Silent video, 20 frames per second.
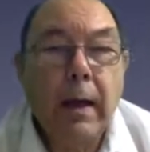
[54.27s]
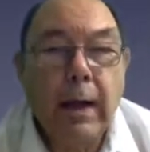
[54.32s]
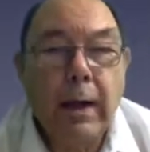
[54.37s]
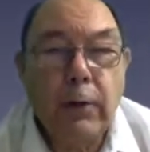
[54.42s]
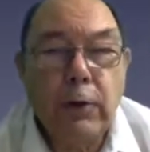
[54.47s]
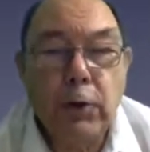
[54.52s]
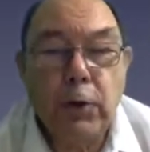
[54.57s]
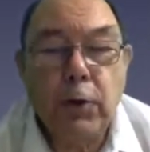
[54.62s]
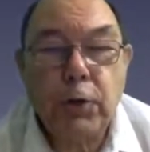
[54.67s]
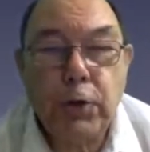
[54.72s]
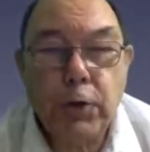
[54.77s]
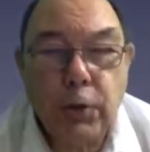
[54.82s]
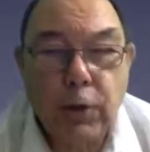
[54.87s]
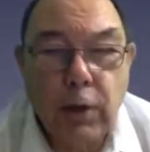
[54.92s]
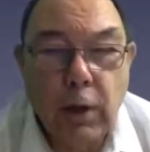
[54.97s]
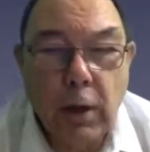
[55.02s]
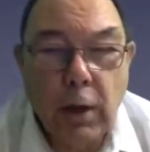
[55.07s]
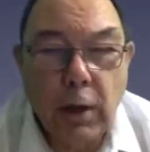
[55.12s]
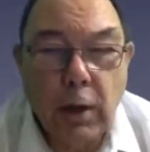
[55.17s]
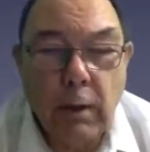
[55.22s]
I'll
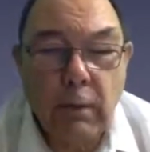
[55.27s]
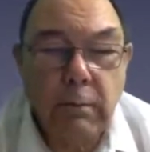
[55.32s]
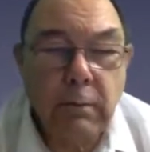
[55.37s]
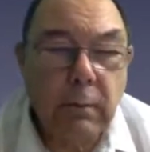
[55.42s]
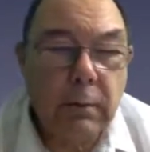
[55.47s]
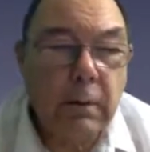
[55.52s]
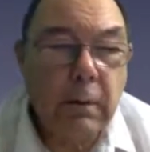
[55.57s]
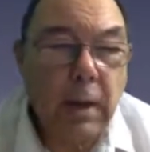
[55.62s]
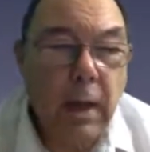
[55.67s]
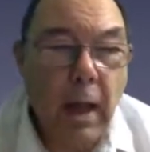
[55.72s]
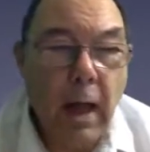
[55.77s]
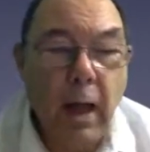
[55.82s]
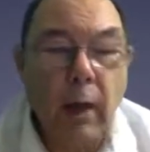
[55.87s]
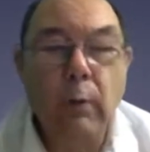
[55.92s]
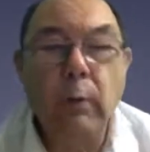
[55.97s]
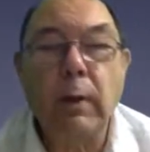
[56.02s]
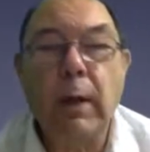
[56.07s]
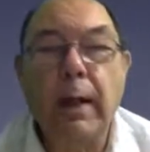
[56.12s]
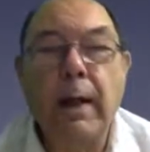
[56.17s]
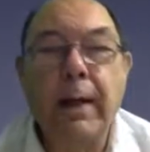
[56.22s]
just
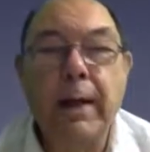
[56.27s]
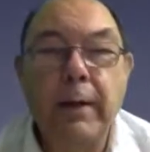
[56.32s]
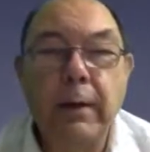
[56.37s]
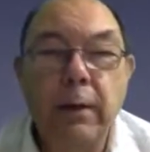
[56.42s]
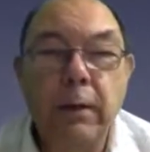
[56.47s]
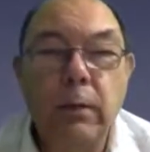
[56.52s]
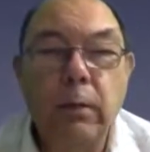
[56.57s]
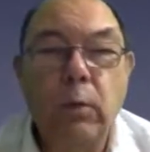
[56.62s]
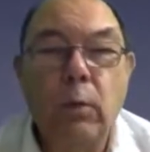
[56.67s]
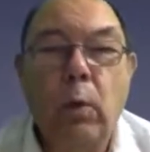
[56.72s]
outline